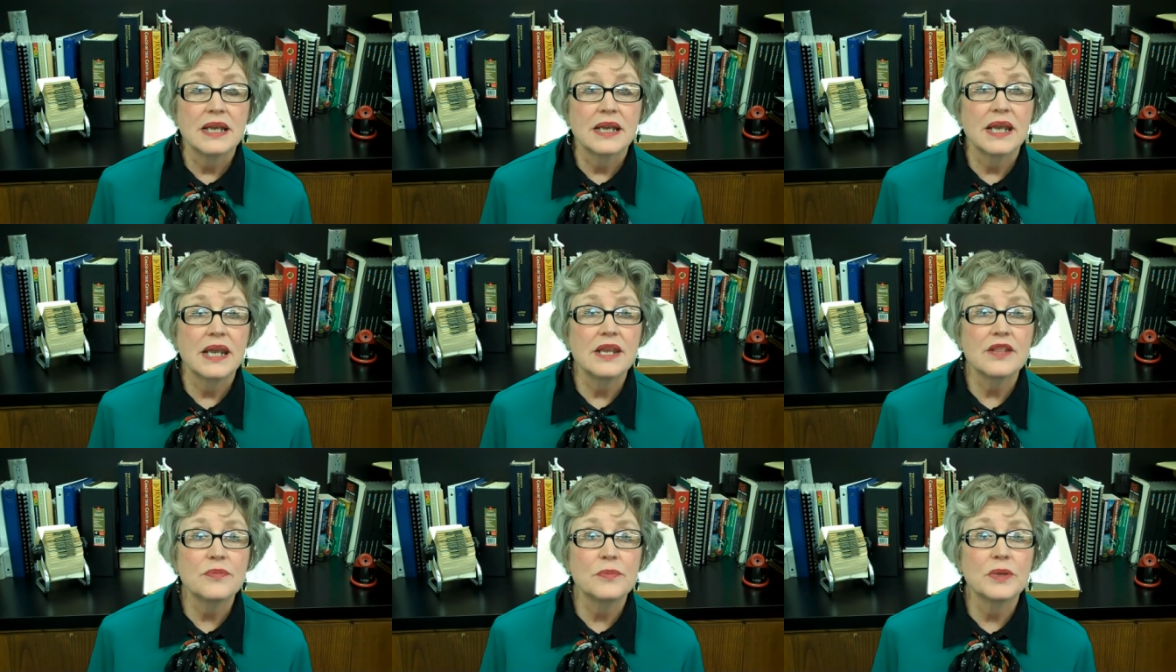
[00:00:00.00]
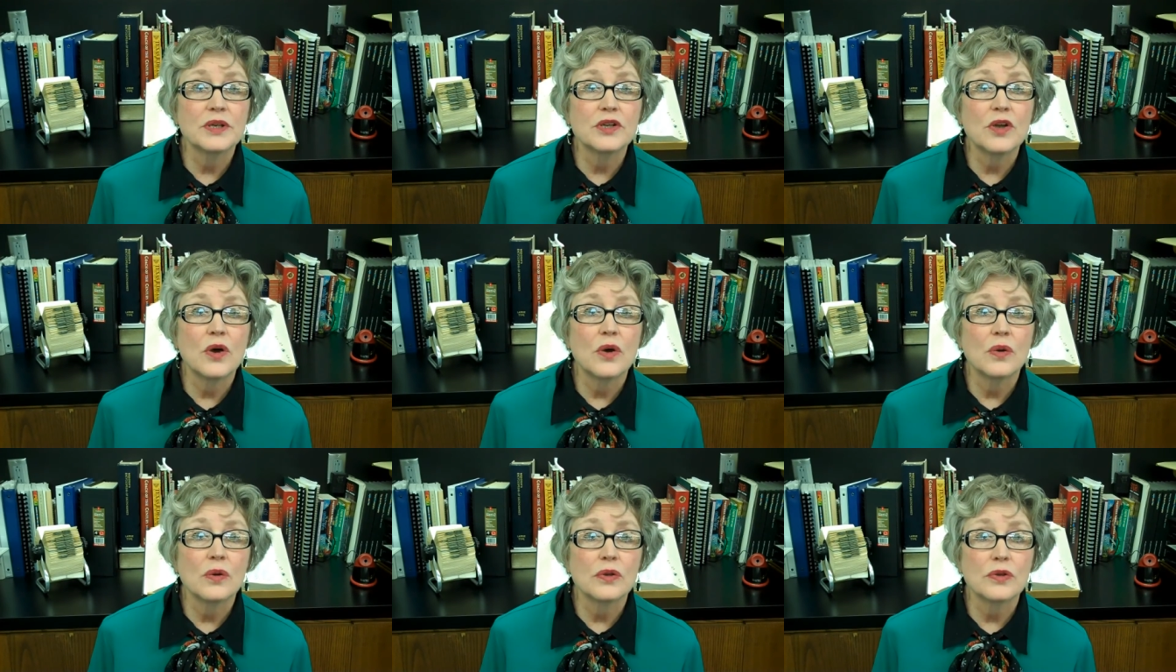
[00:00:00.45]
Keith
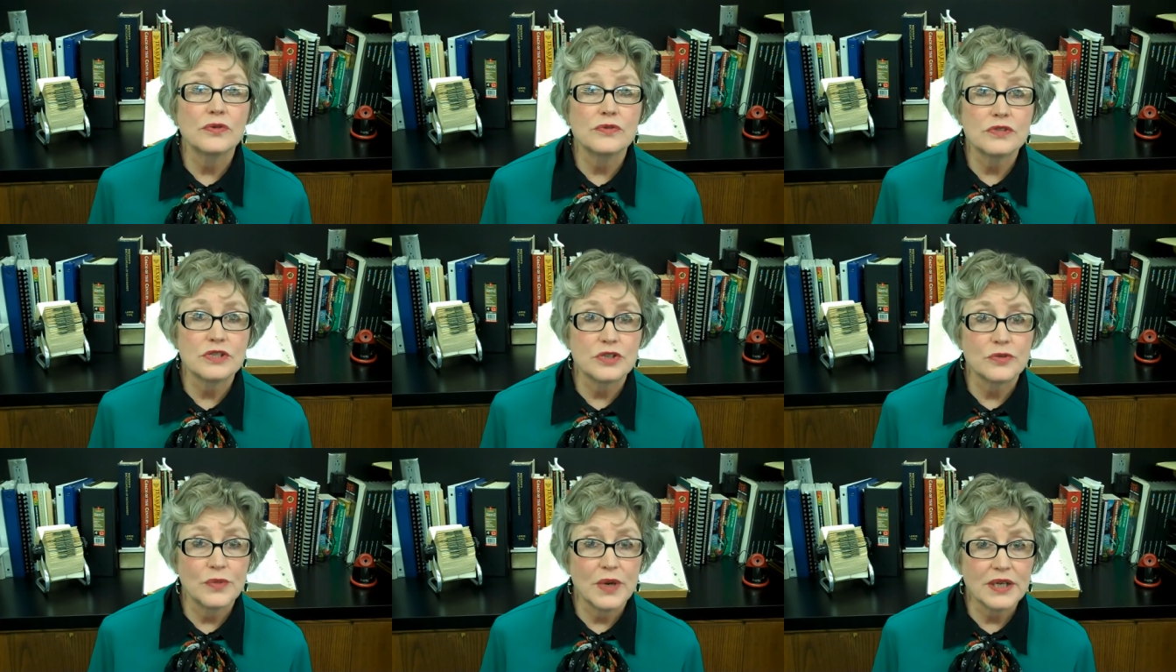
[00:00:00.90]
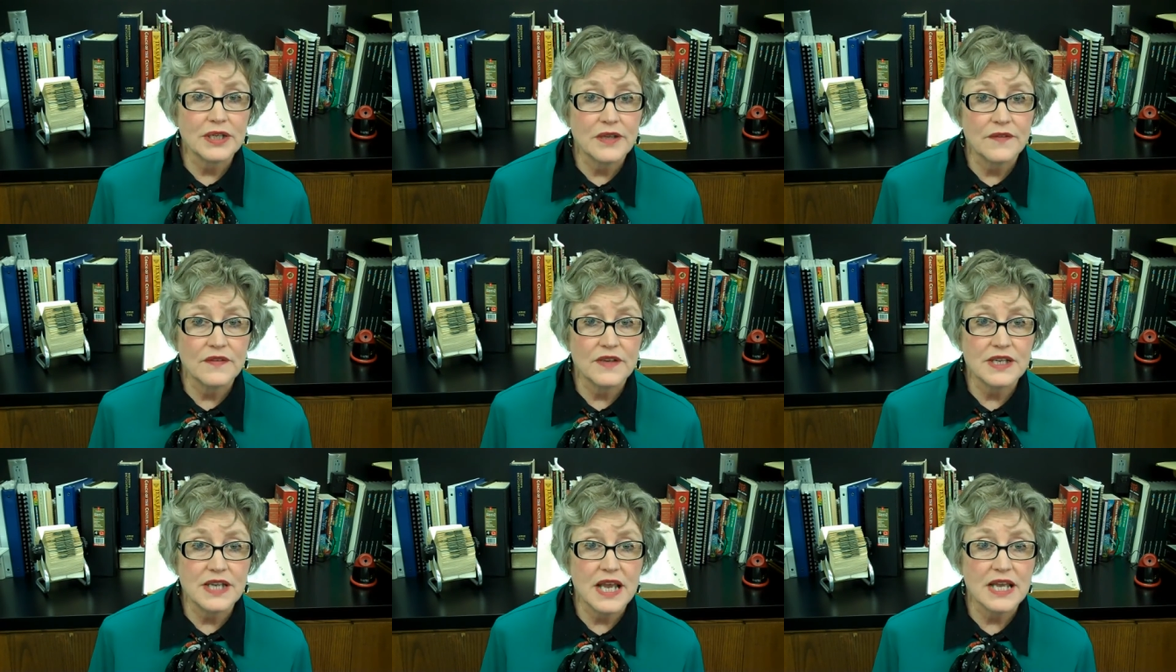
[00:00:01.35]
Madole, who's
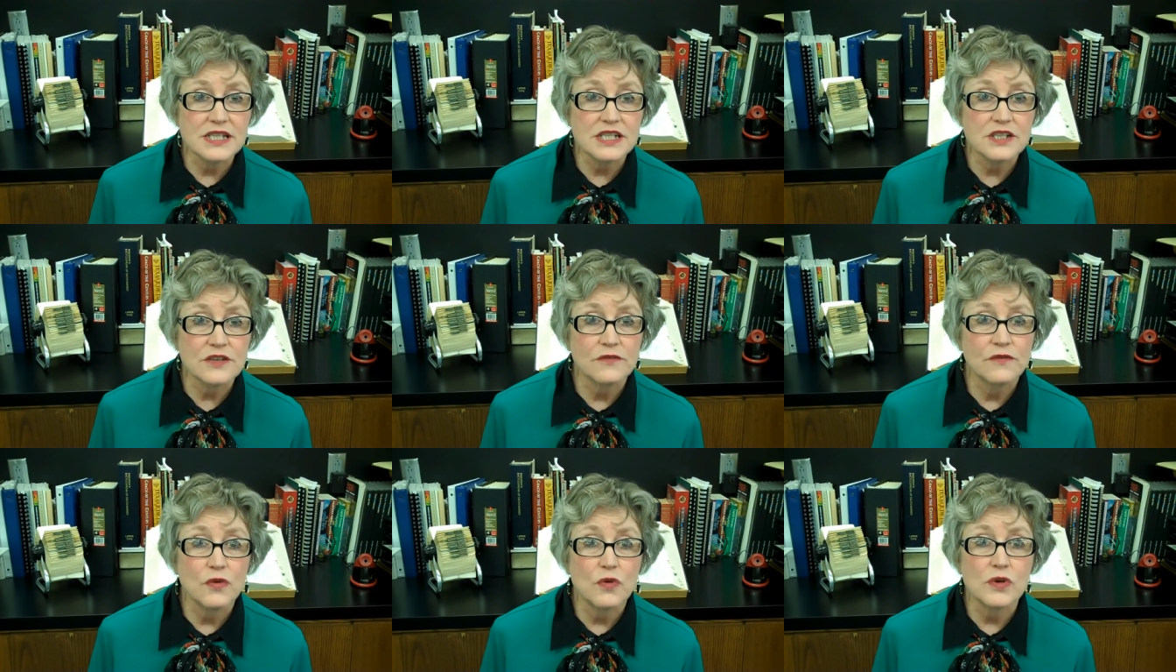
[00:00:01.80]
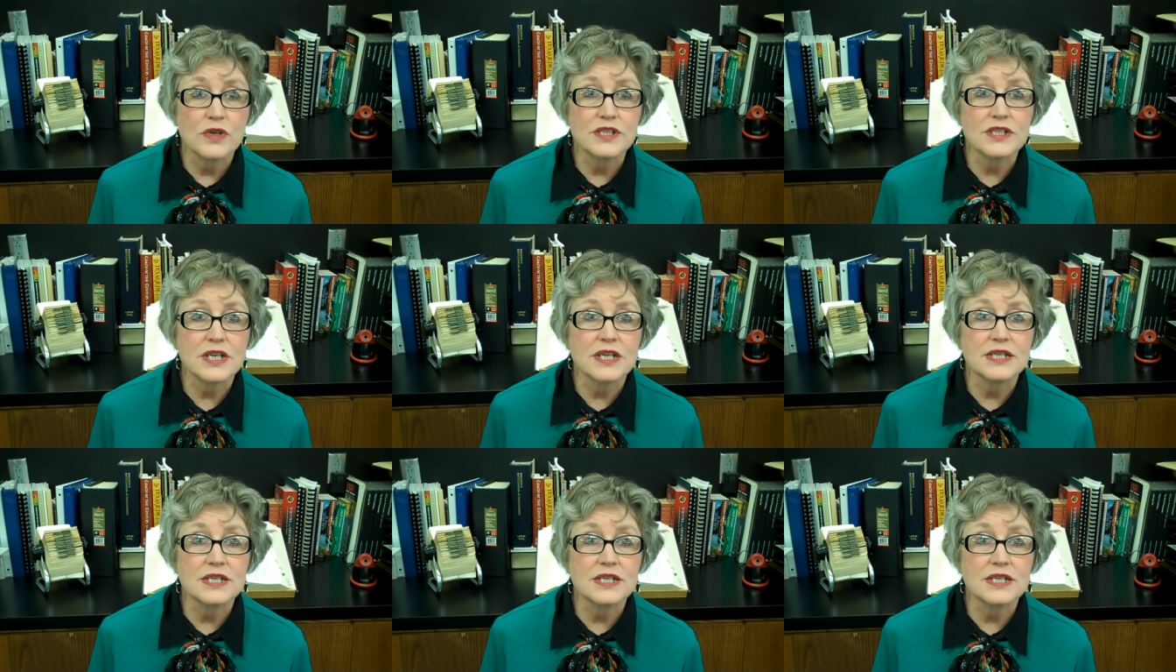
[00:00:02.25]
directed the task force